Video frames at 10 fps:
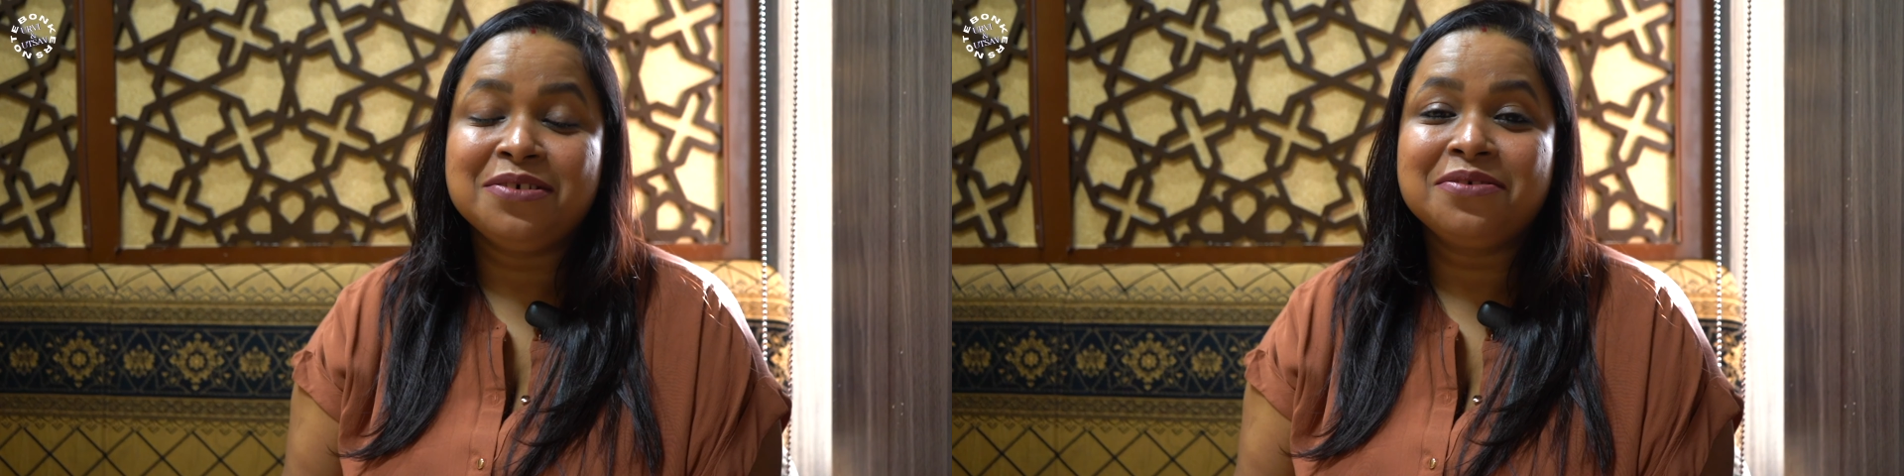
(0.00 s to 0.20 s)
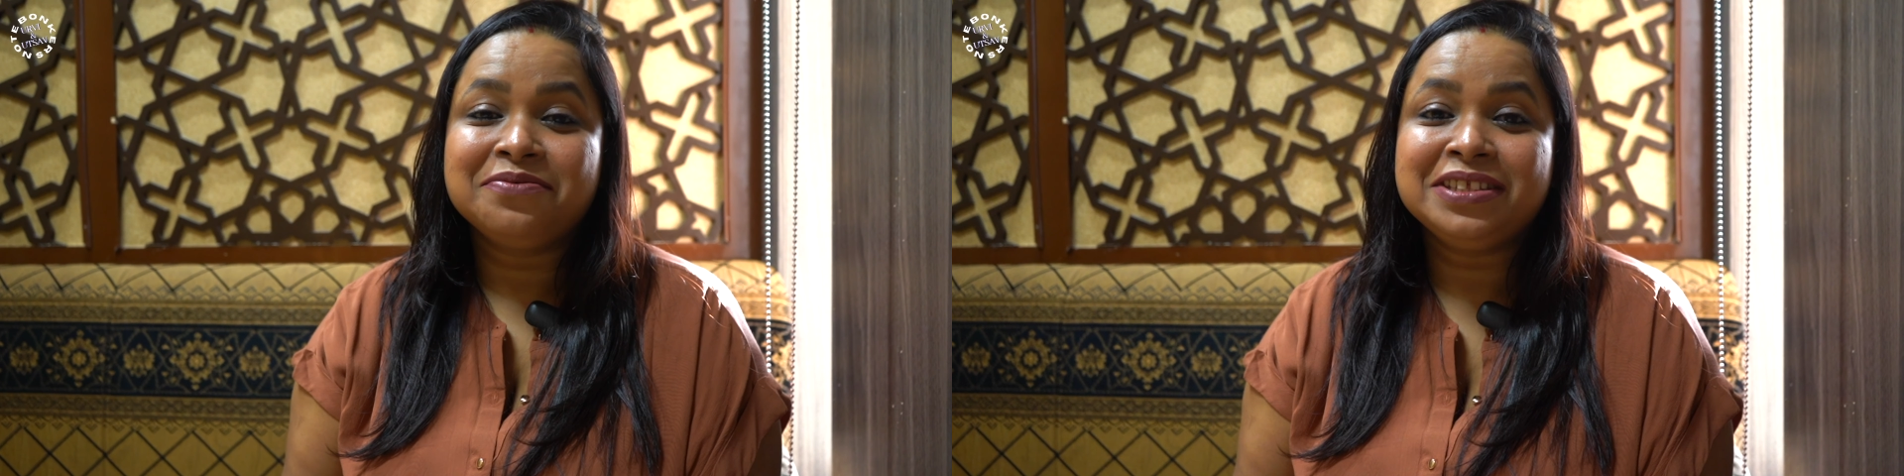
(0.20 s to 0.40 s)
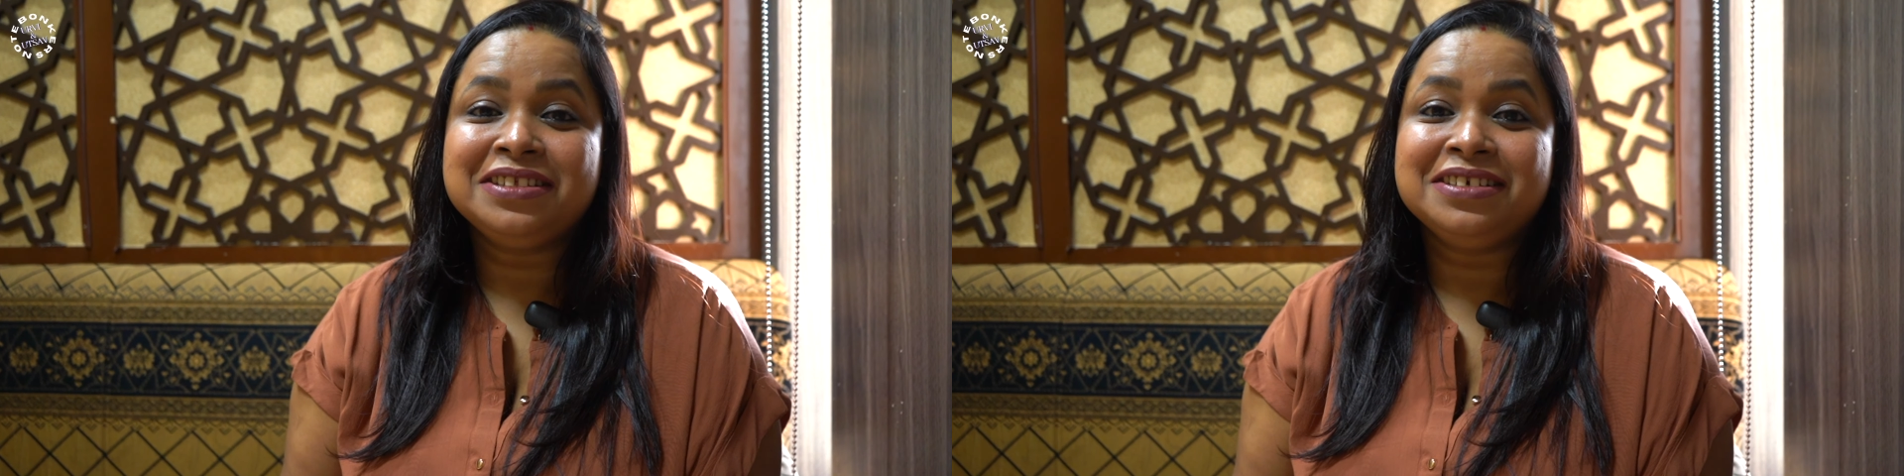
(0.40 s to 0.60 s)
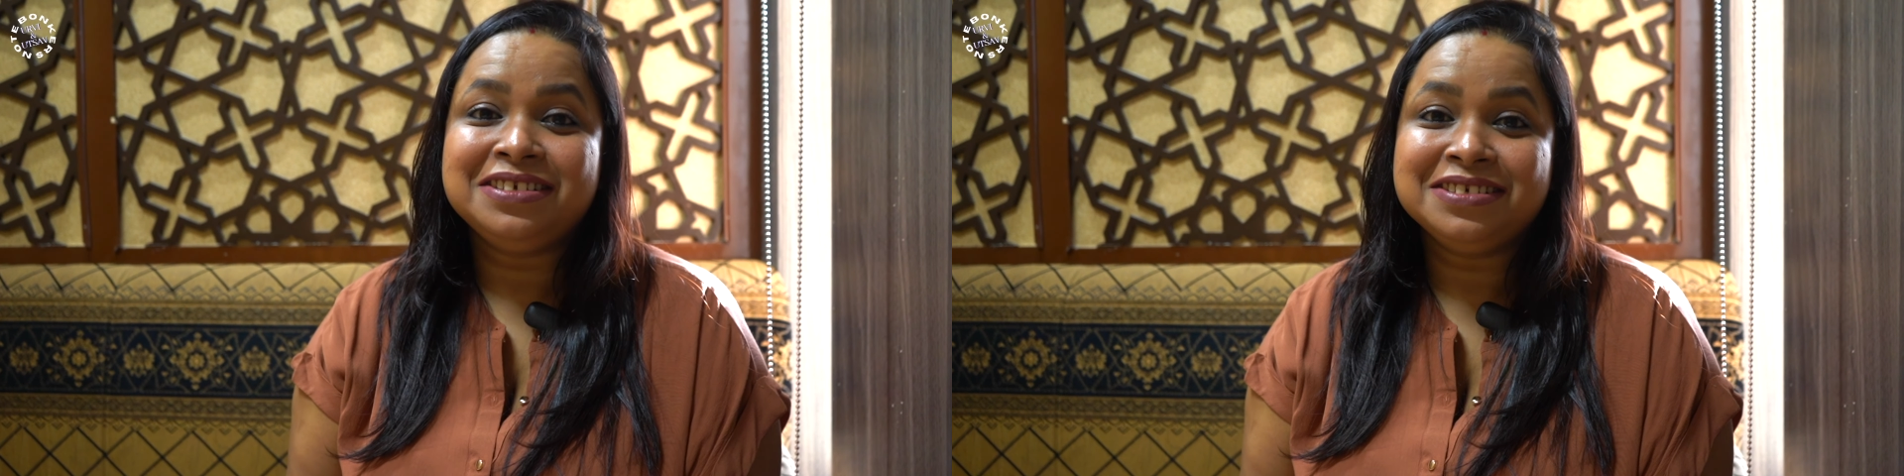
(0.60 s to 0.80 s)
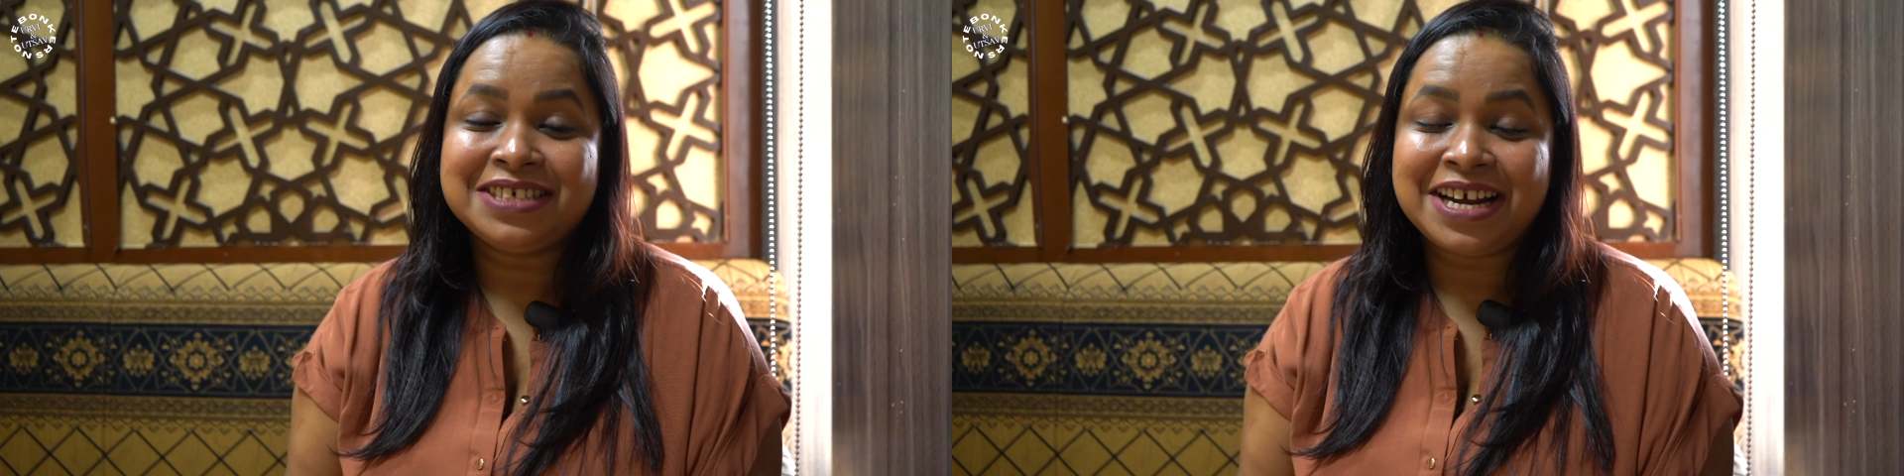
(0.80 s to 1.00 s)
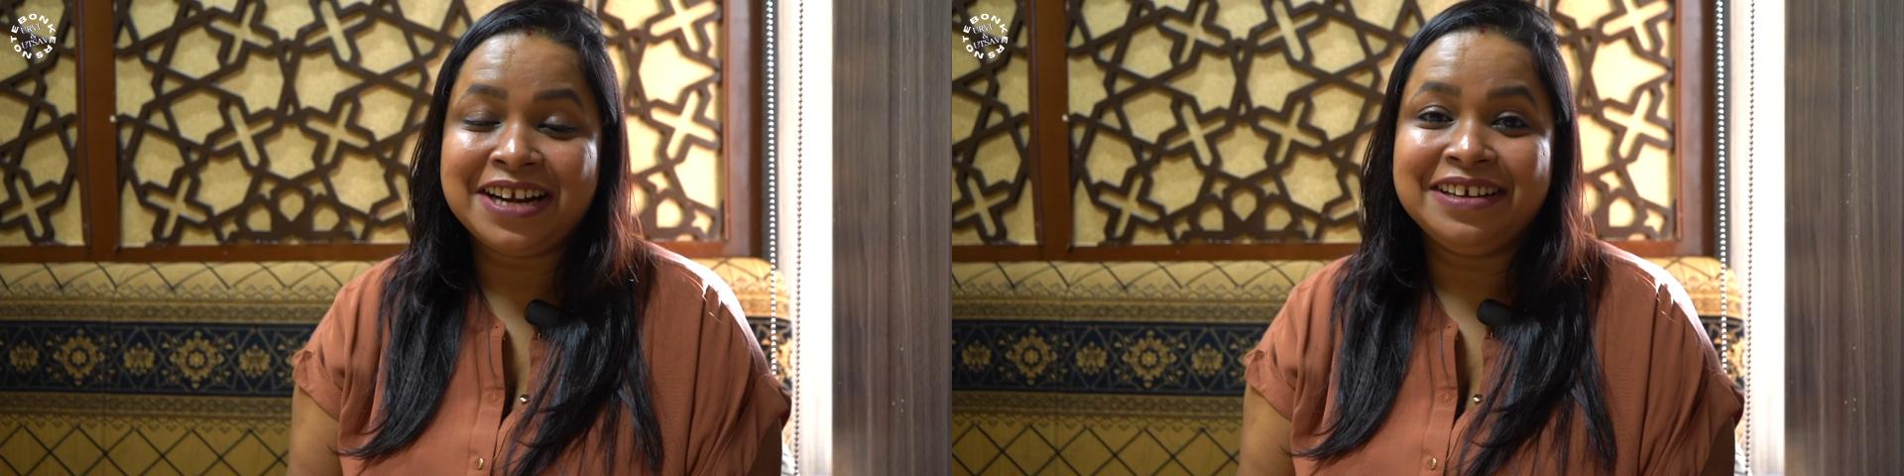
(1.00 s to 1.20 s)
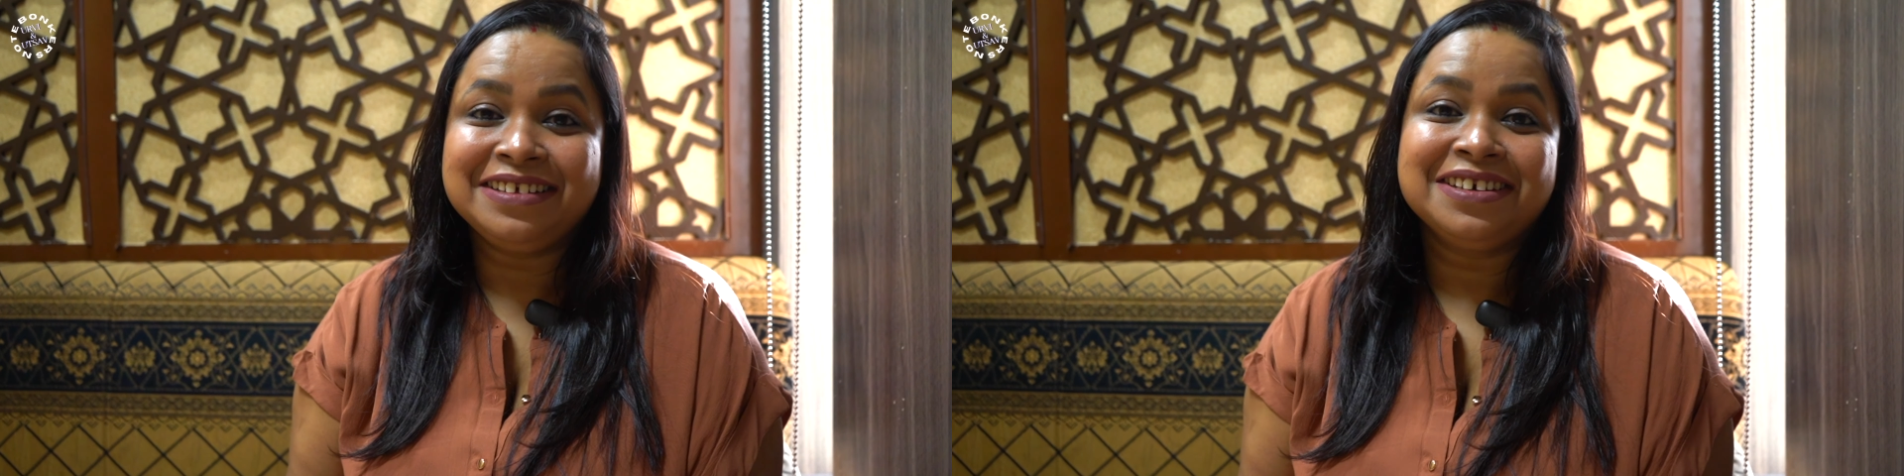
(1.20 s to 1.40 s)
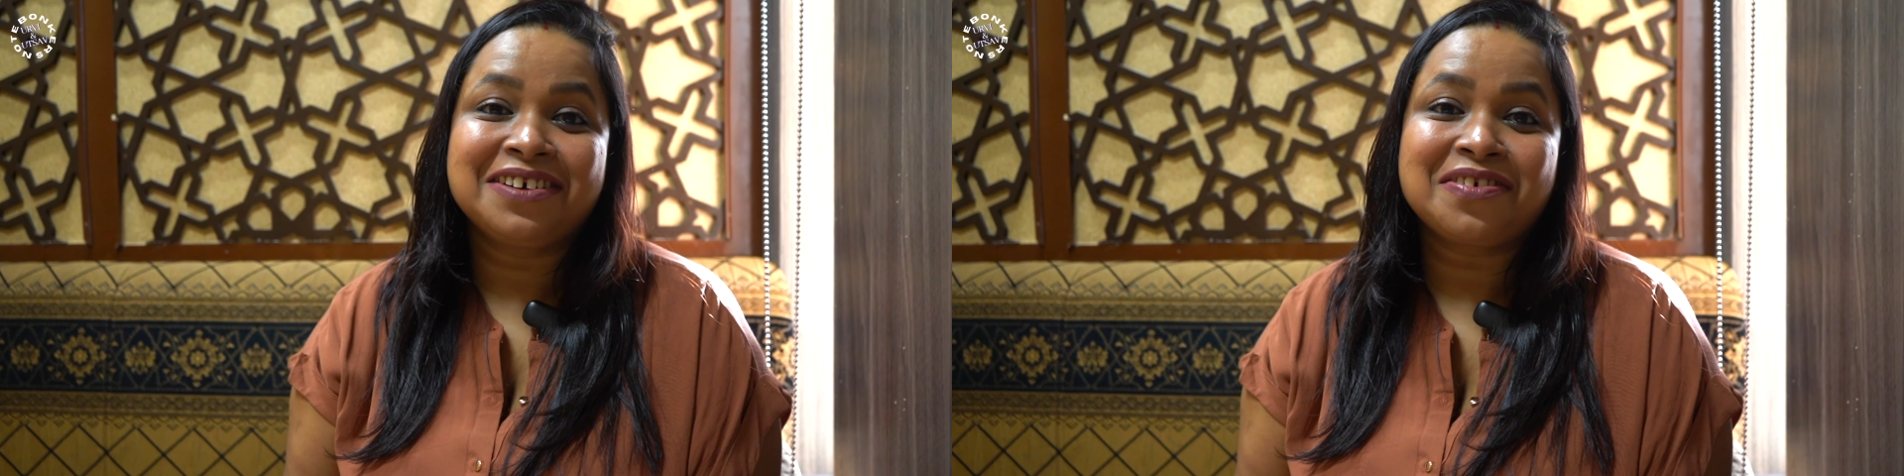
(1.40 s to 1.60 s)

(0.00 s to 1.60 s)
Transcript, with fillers: with it is adding the